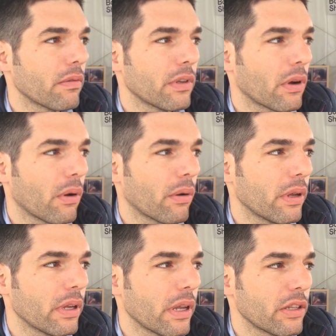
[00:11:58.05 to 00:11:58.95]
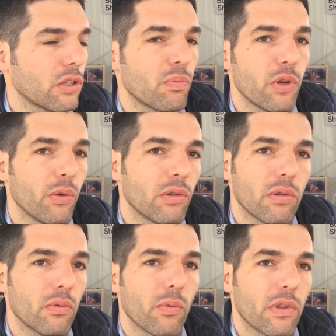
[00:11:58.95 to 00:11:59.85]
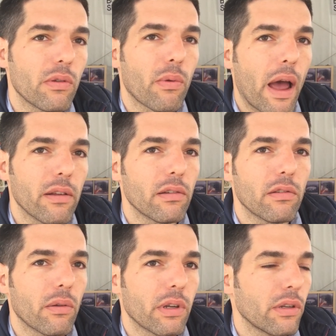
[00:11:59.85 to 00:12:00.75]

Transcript: in a dispute with the rights. So